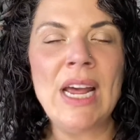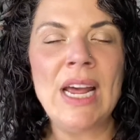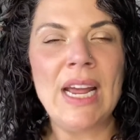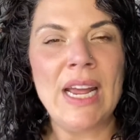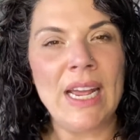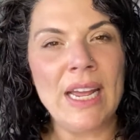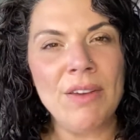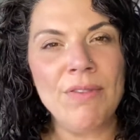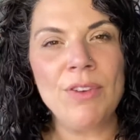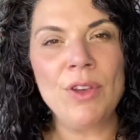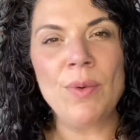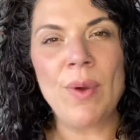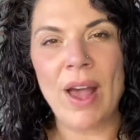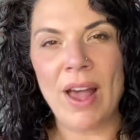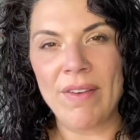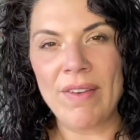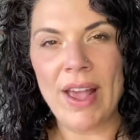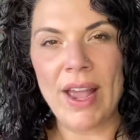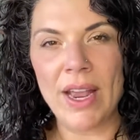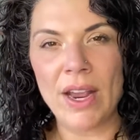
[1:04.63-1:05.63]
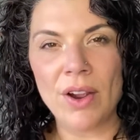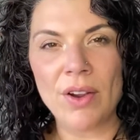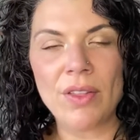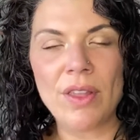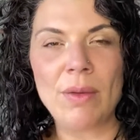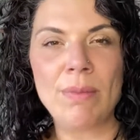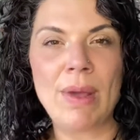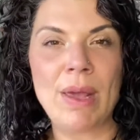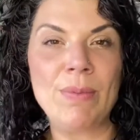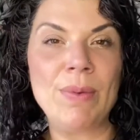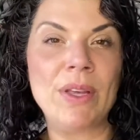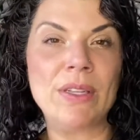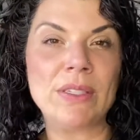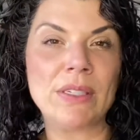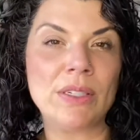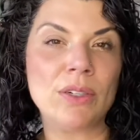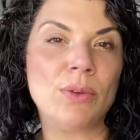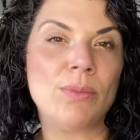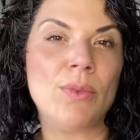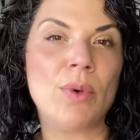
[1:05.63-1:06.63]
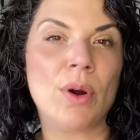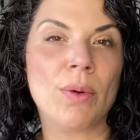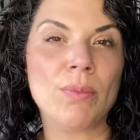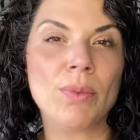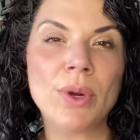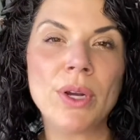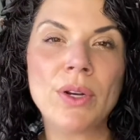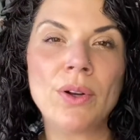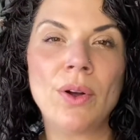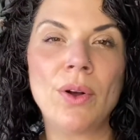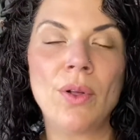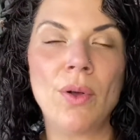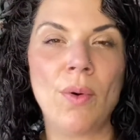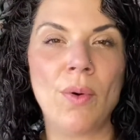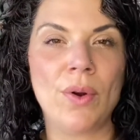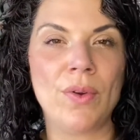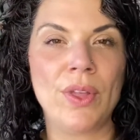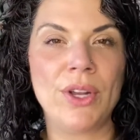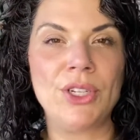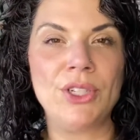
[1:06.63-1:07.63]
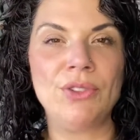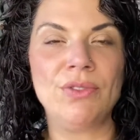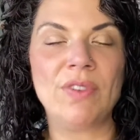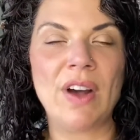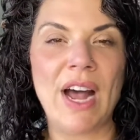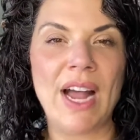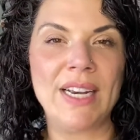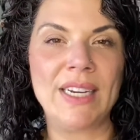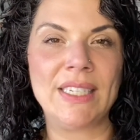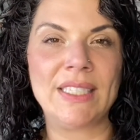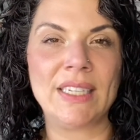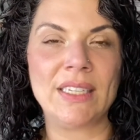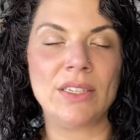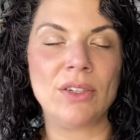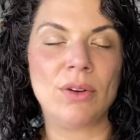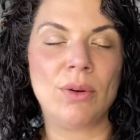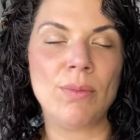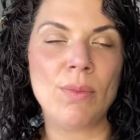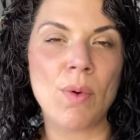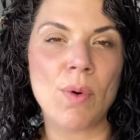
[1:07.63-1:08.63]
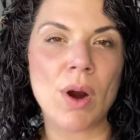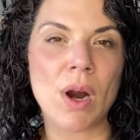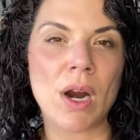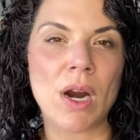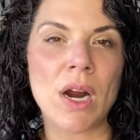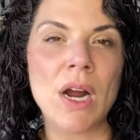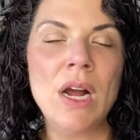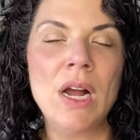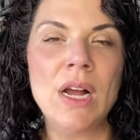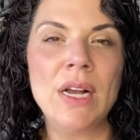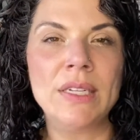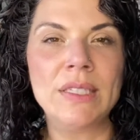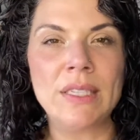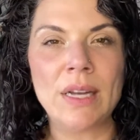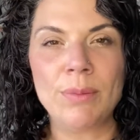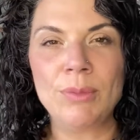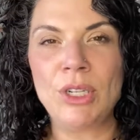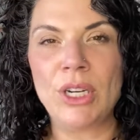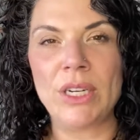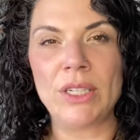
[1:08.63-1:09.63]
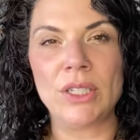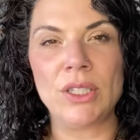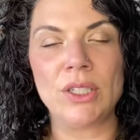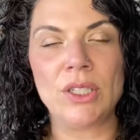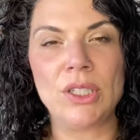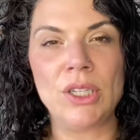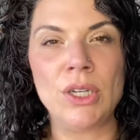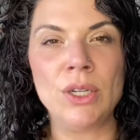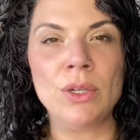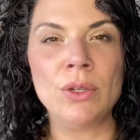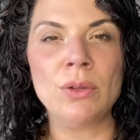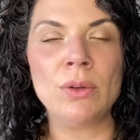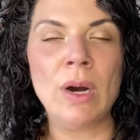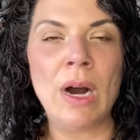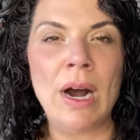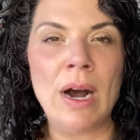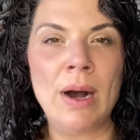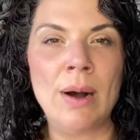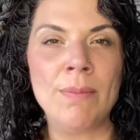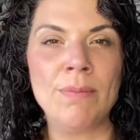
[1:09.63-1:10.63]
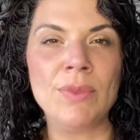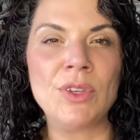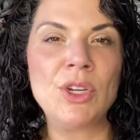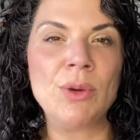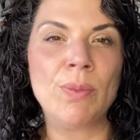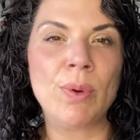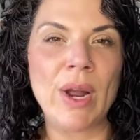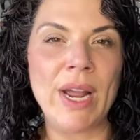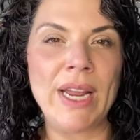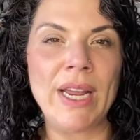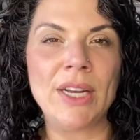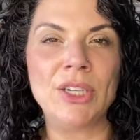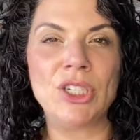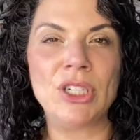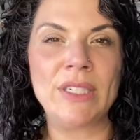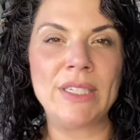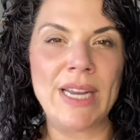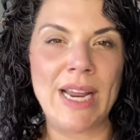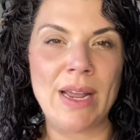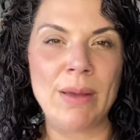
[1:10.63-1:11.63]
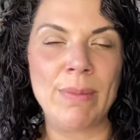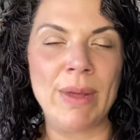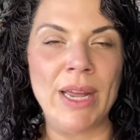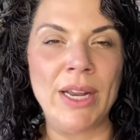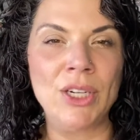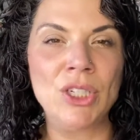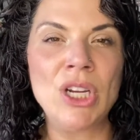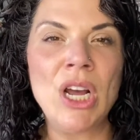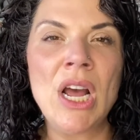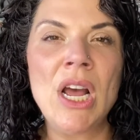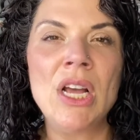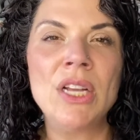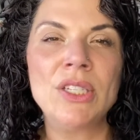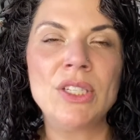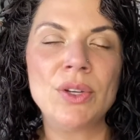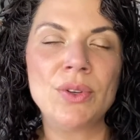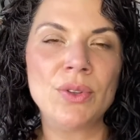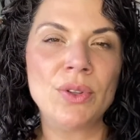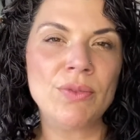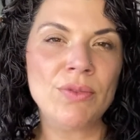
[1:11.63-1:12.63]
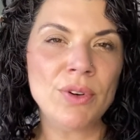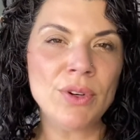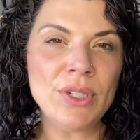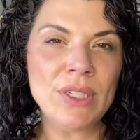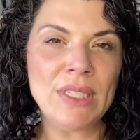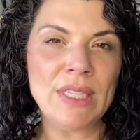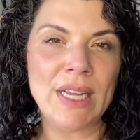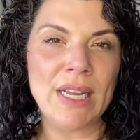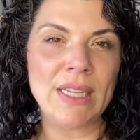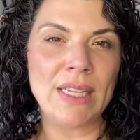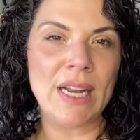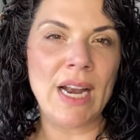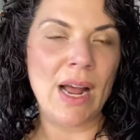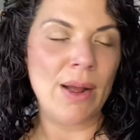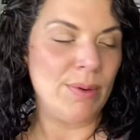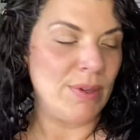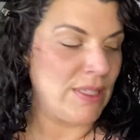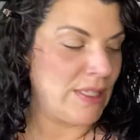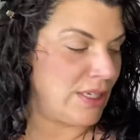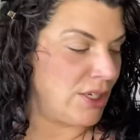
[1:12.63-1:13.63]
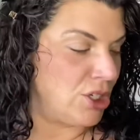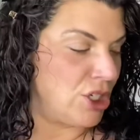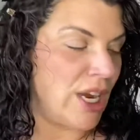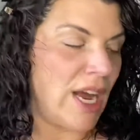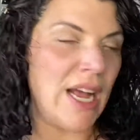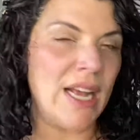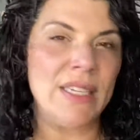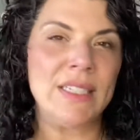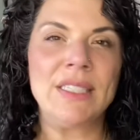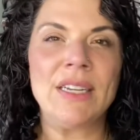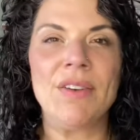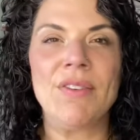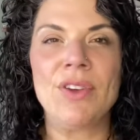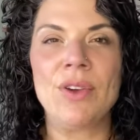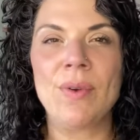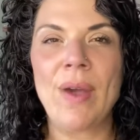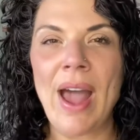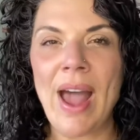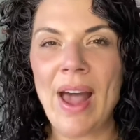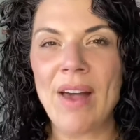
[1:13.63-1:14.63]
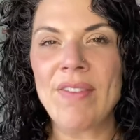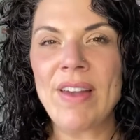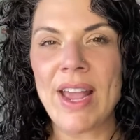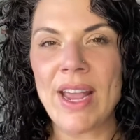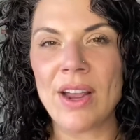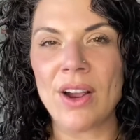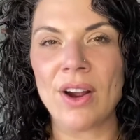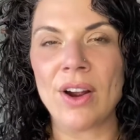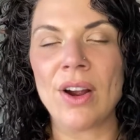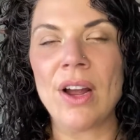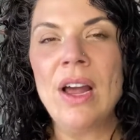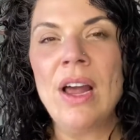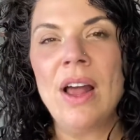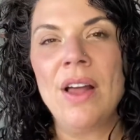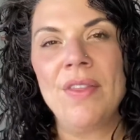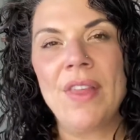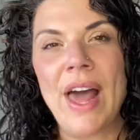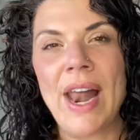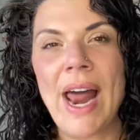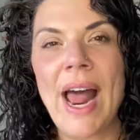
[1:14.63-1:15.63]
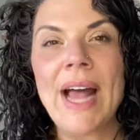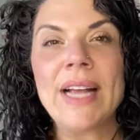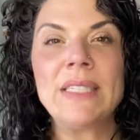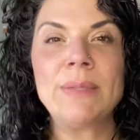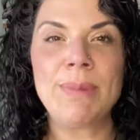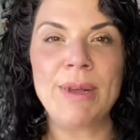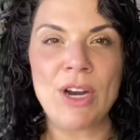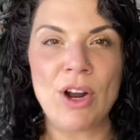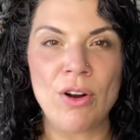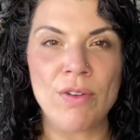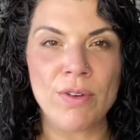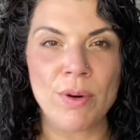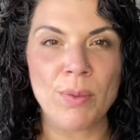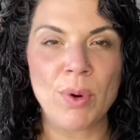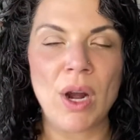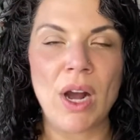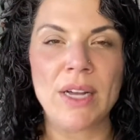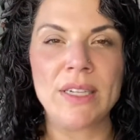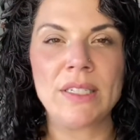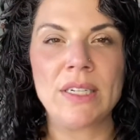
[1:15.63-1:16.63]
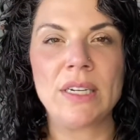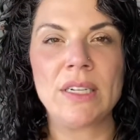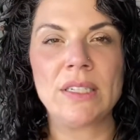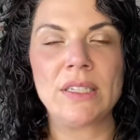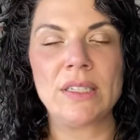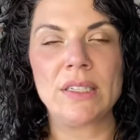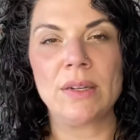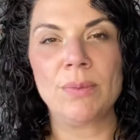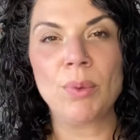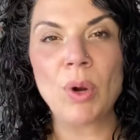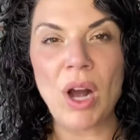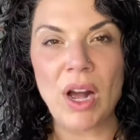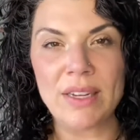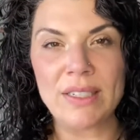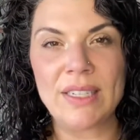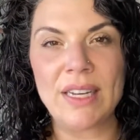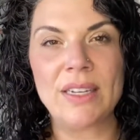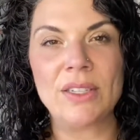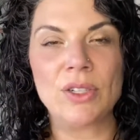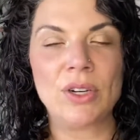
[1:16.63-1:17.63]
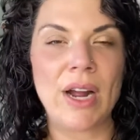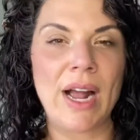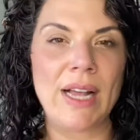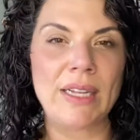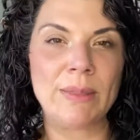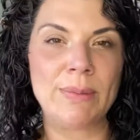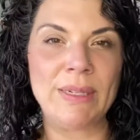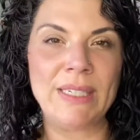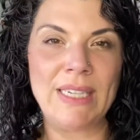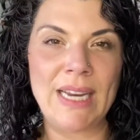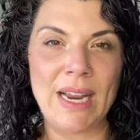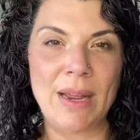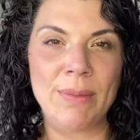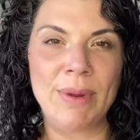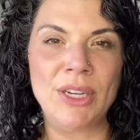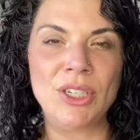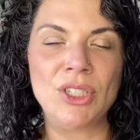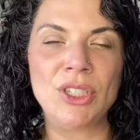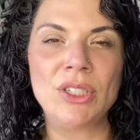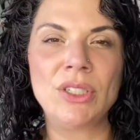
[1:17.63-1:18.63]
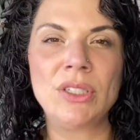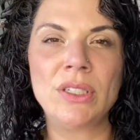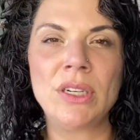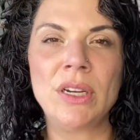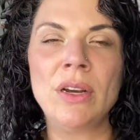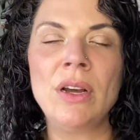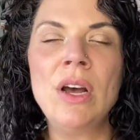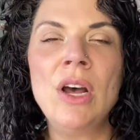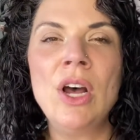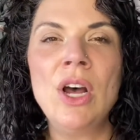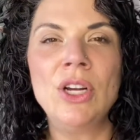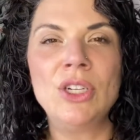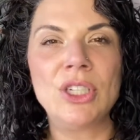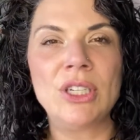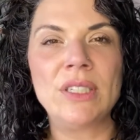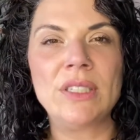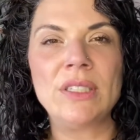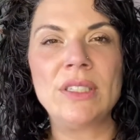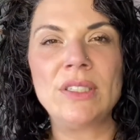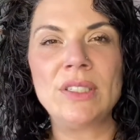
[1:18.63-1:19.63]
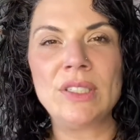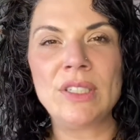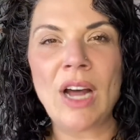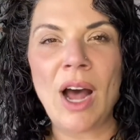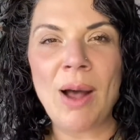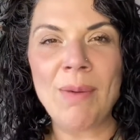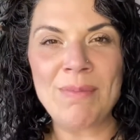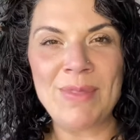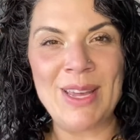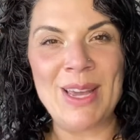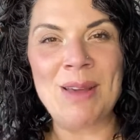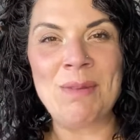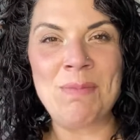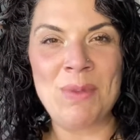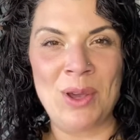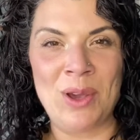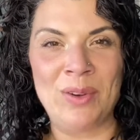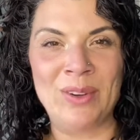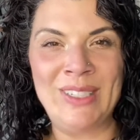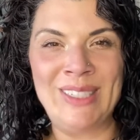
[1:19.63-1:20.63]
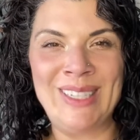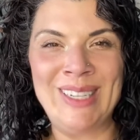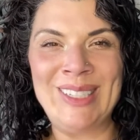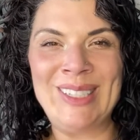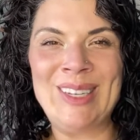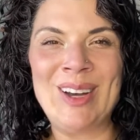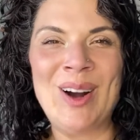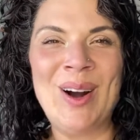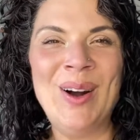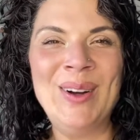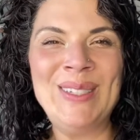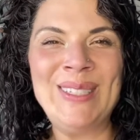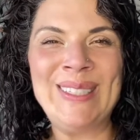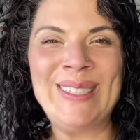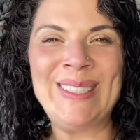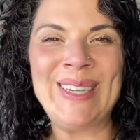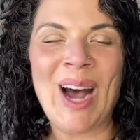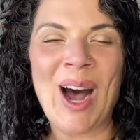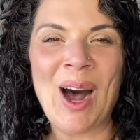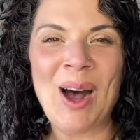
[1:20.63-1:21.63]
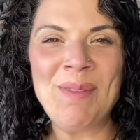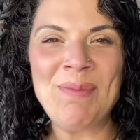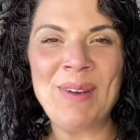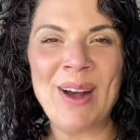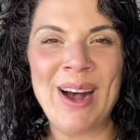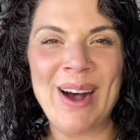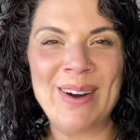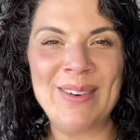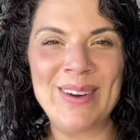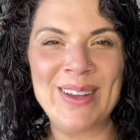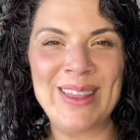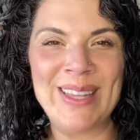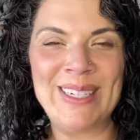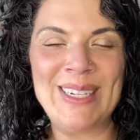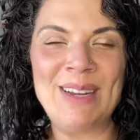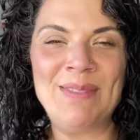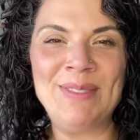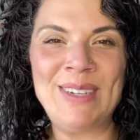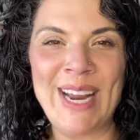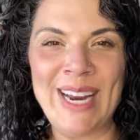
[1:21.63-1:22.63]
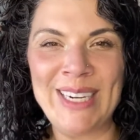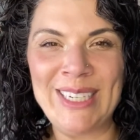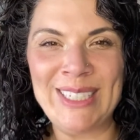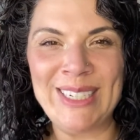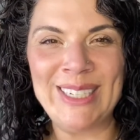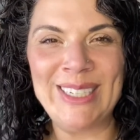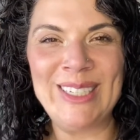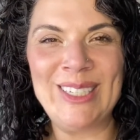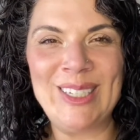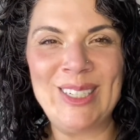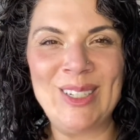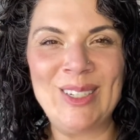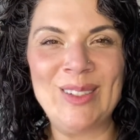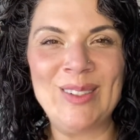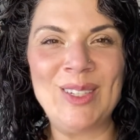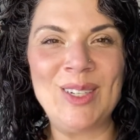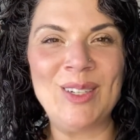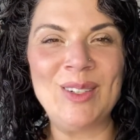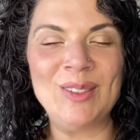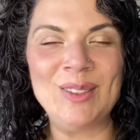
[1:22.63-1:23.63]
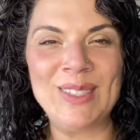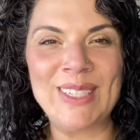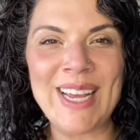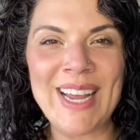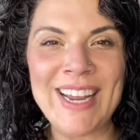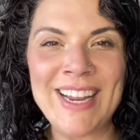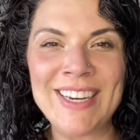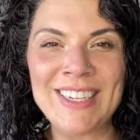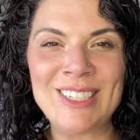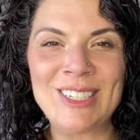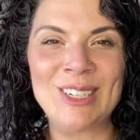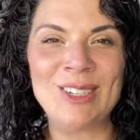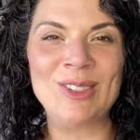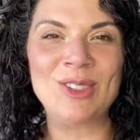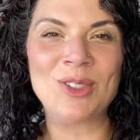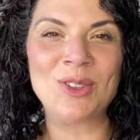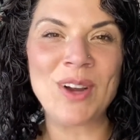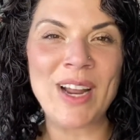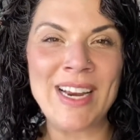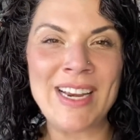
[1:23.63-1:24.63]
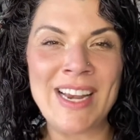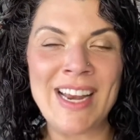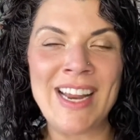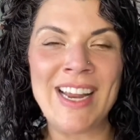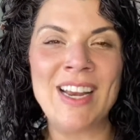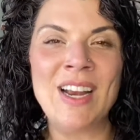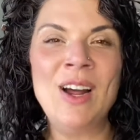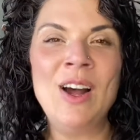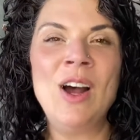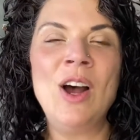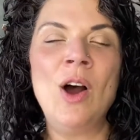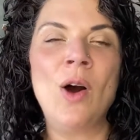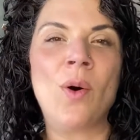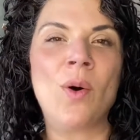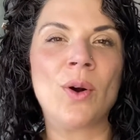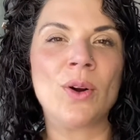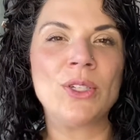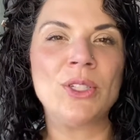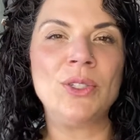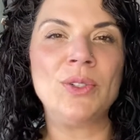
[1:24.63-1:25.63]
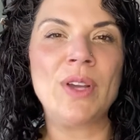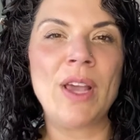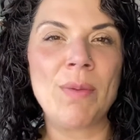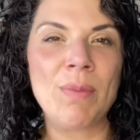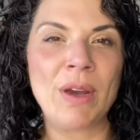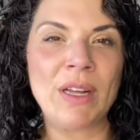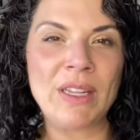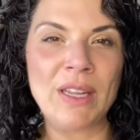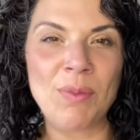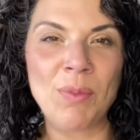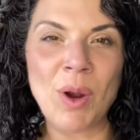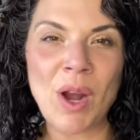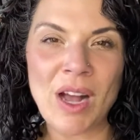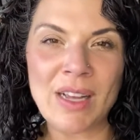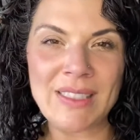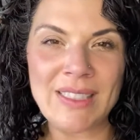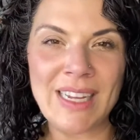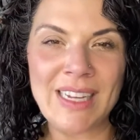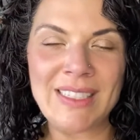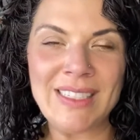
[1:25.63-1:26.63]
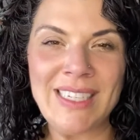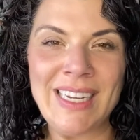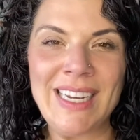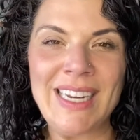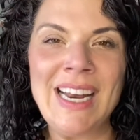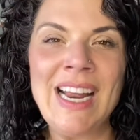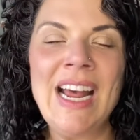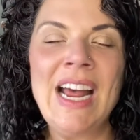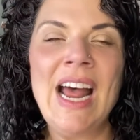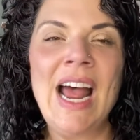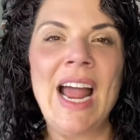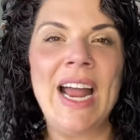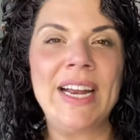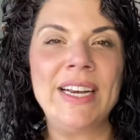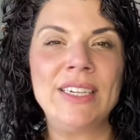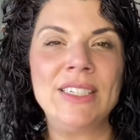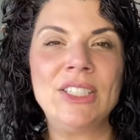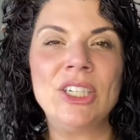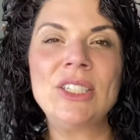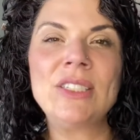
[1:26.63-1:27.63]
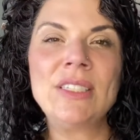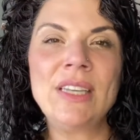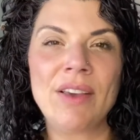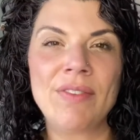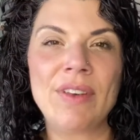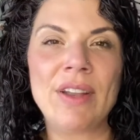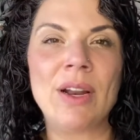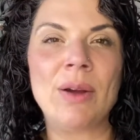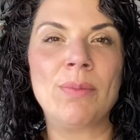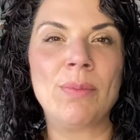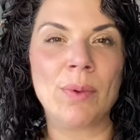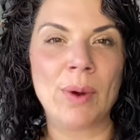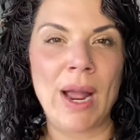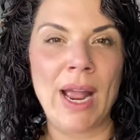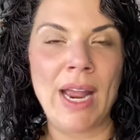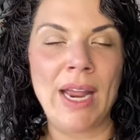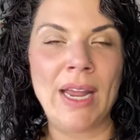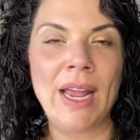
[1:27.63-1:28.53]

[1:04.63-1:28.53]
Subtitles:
if you have hair that maybe is a little more brittle or that you find is a little more subject to breakage and damage. So the first thing that I would suggest, if you have hair that has been over processed or has been damaged, is to just stop the abuse. So stop with the temptation to use heat to straighten it or to chemically process it, and just give it a break.